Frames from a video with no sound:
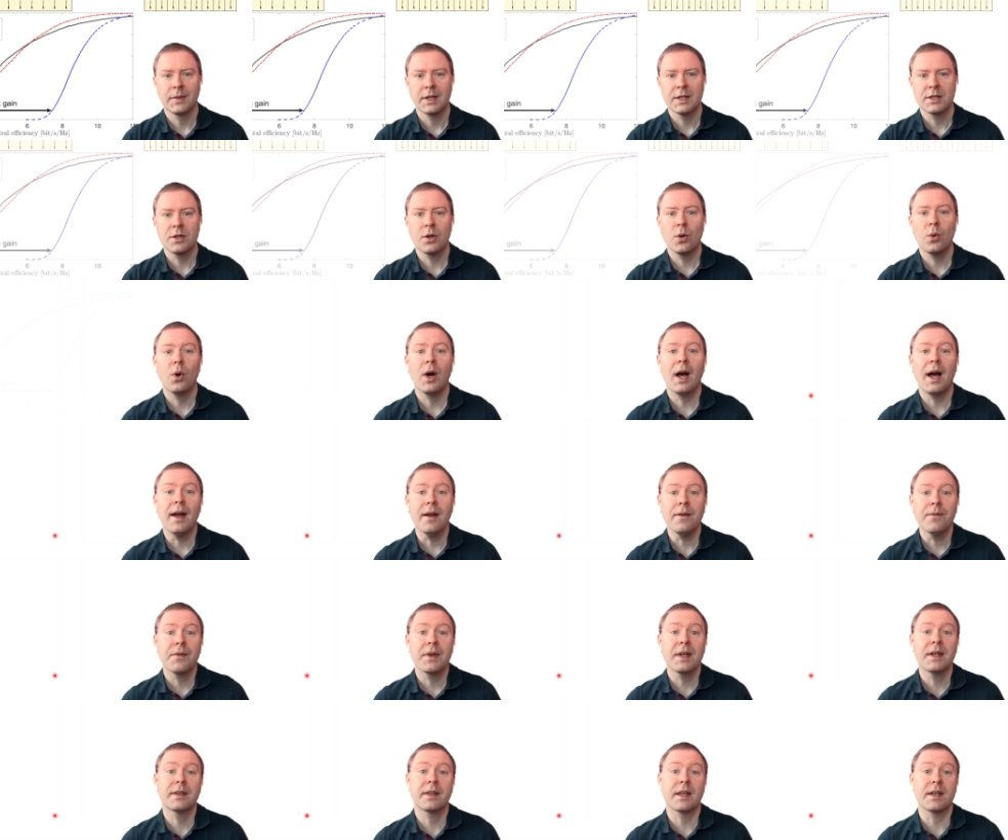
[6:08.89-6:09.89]
So I
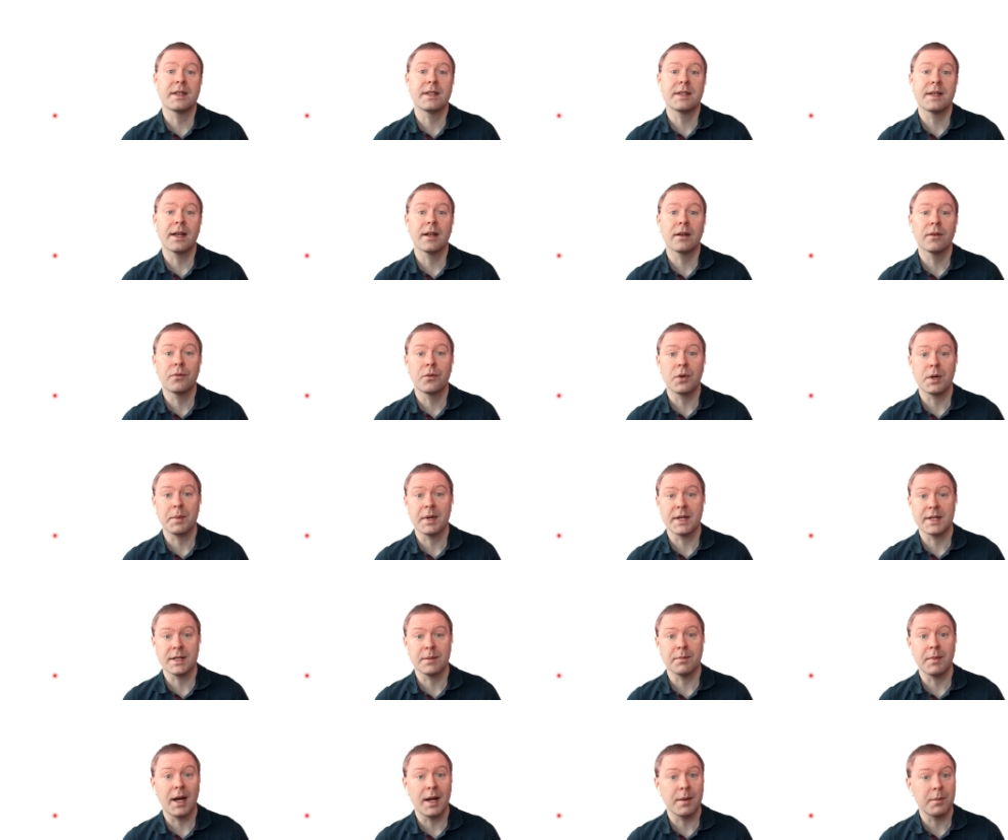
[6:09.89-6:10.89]
think that cell-free
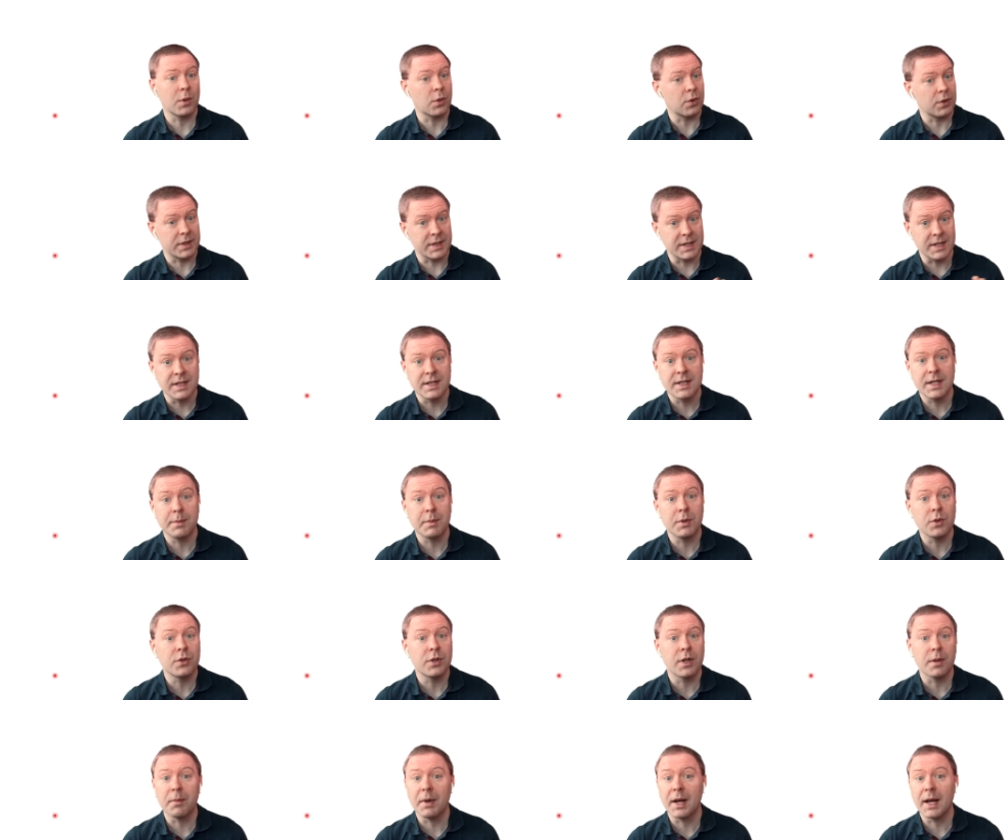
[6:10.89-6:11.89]
massive MIMO or
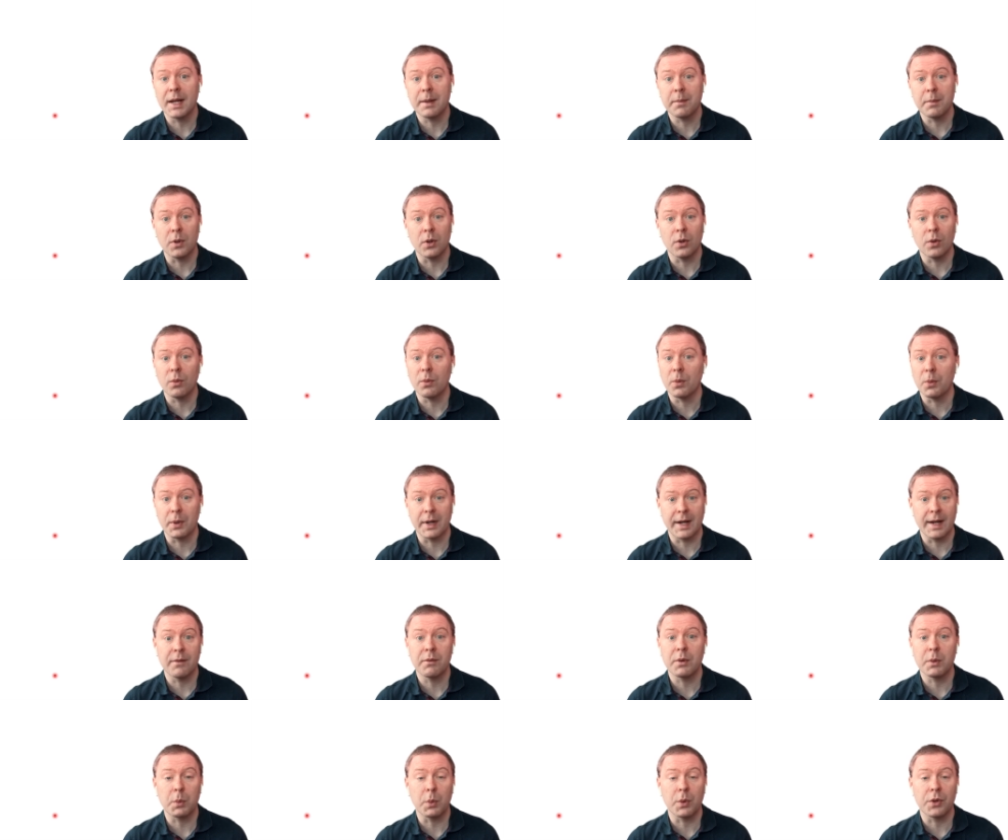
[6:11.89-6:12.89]
distributed MIMO or
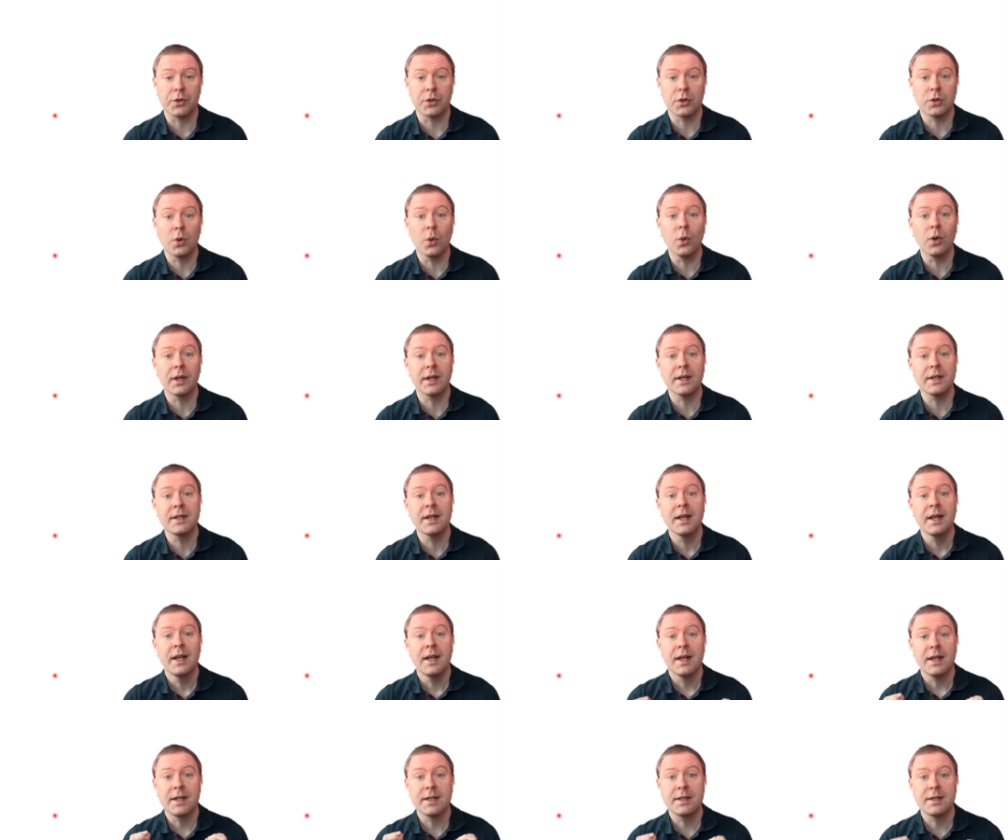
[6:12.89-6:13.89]
whatever we want to call it
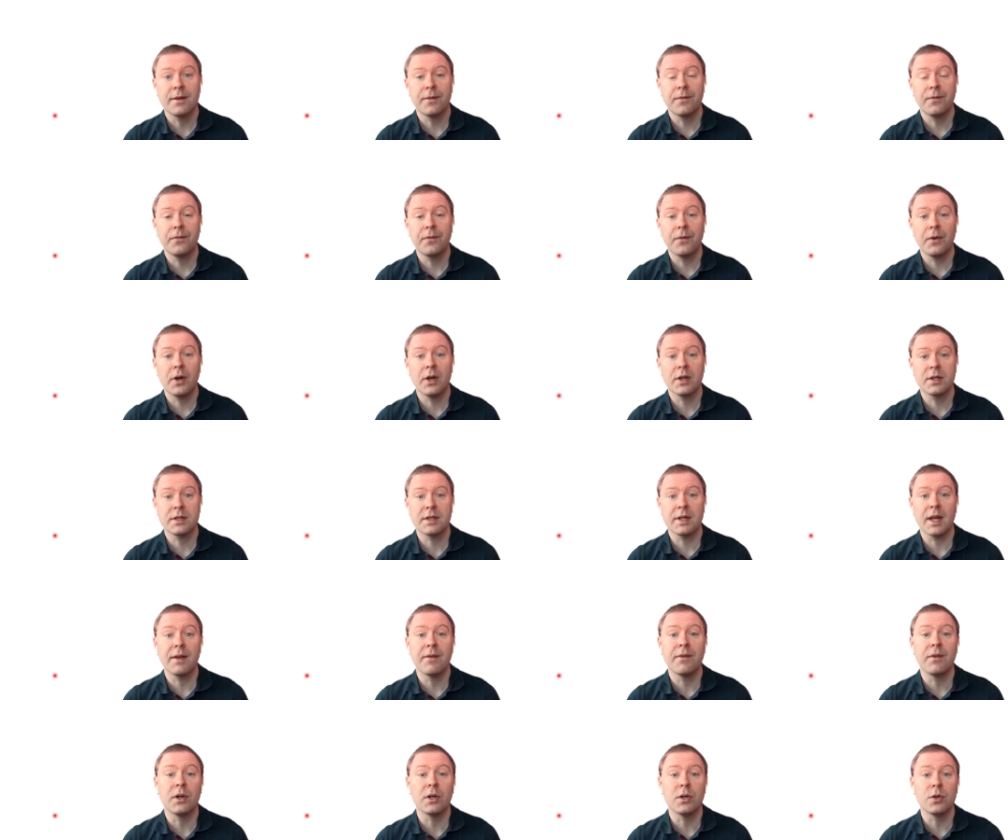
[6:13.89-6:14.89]
is the first
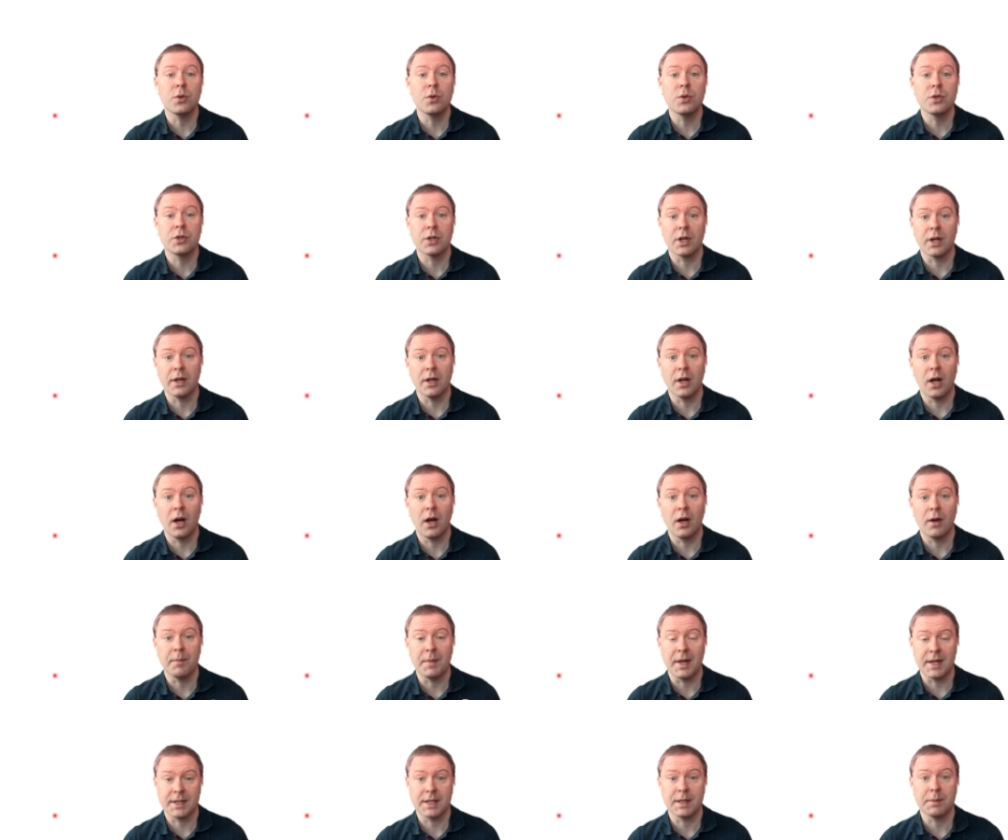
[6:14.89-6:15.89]
evolution
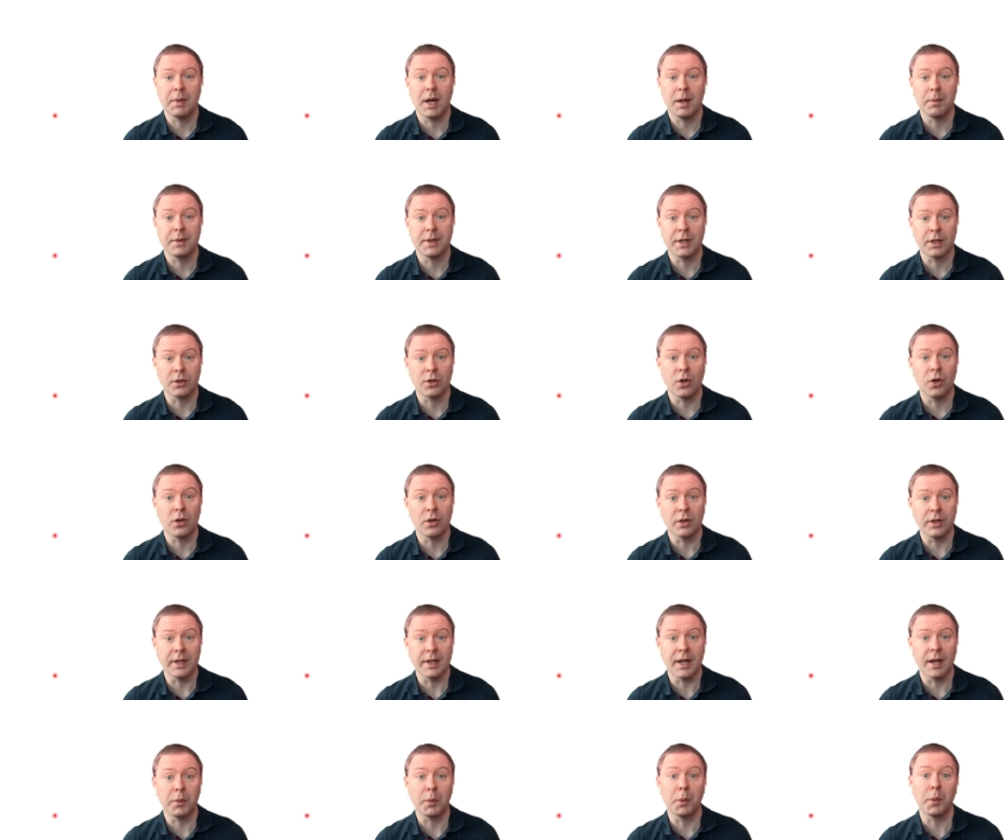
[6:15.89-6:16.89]
of massive MIMO
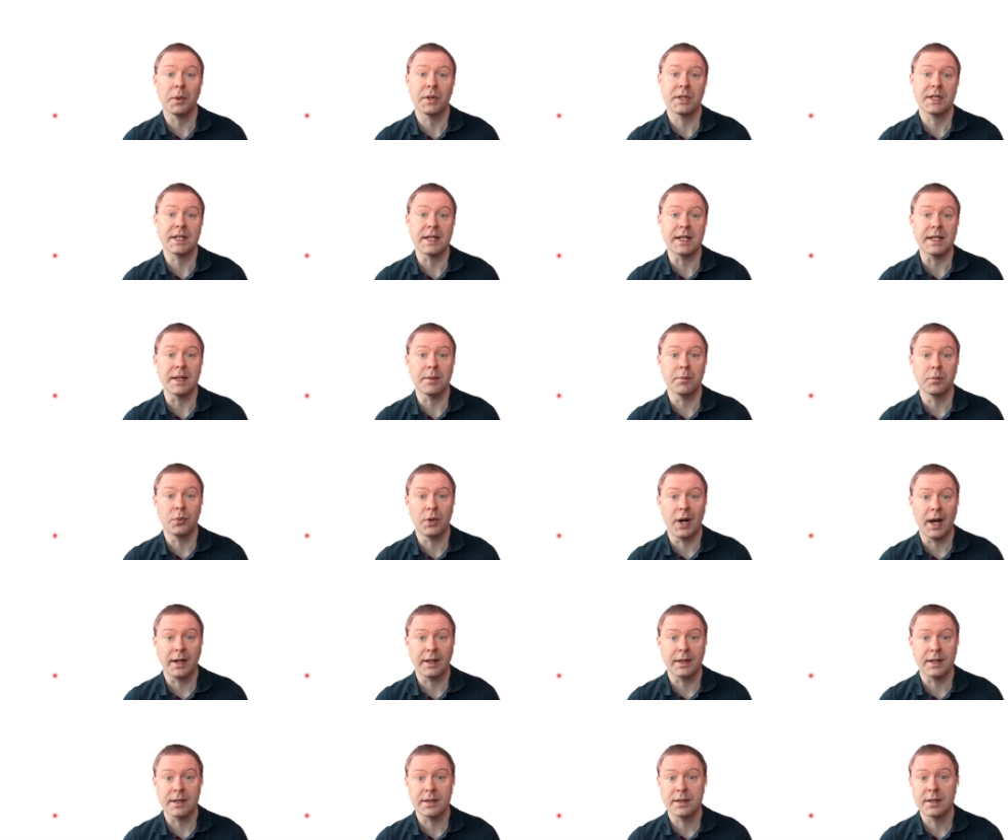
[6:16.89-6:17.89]
technology that we will see in
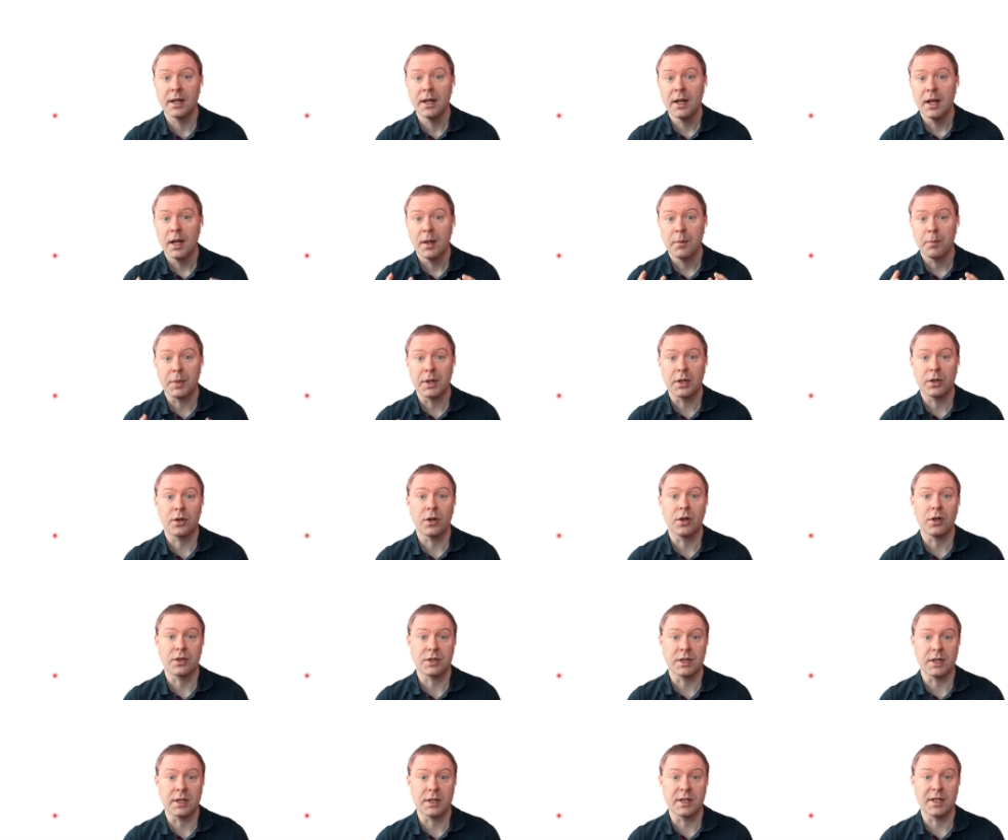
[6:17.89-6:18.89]
practice
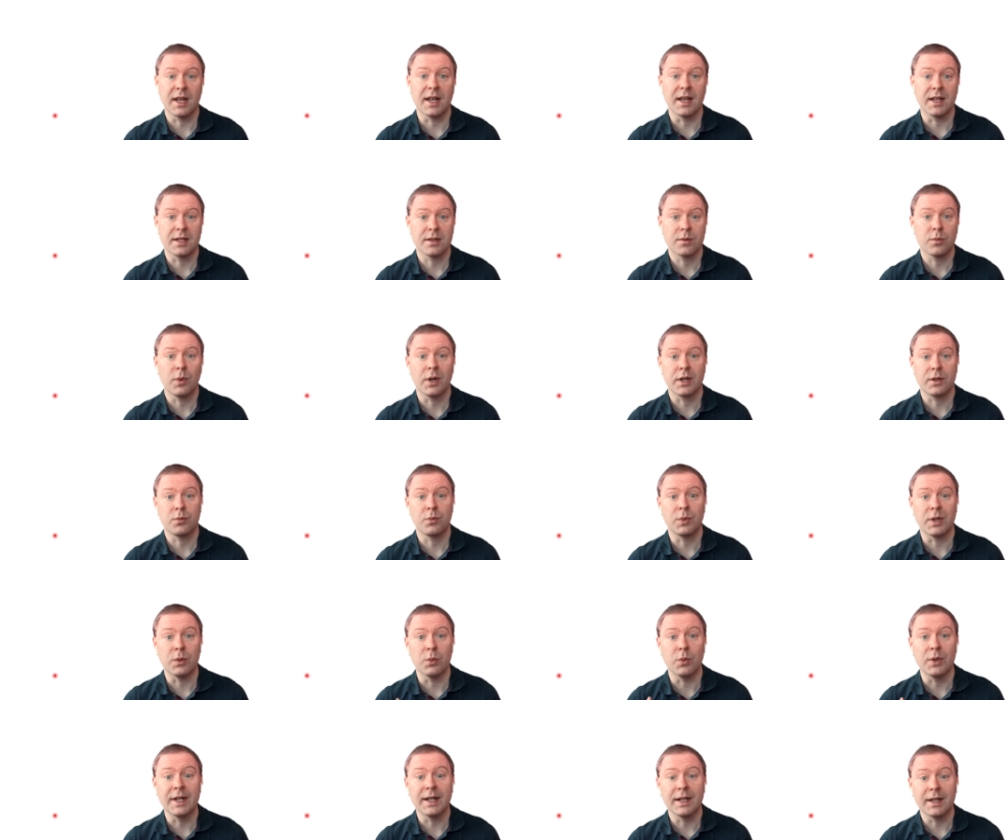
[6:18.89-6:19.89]
because it is what
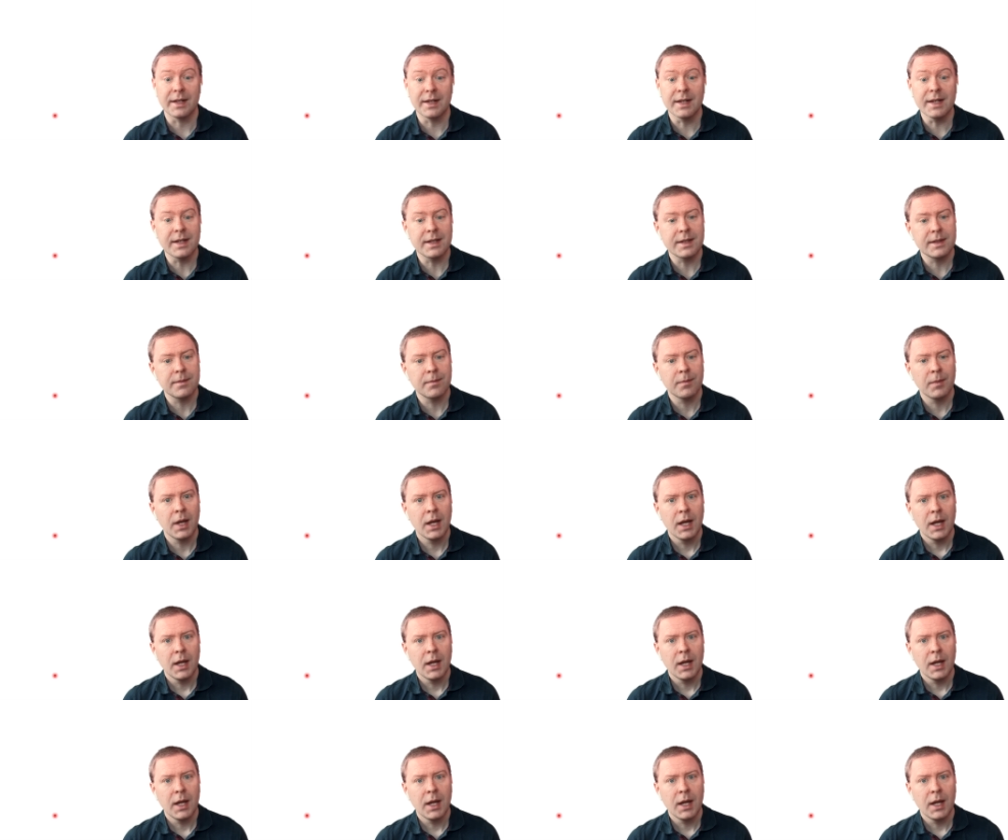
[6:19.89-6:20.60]
we really need.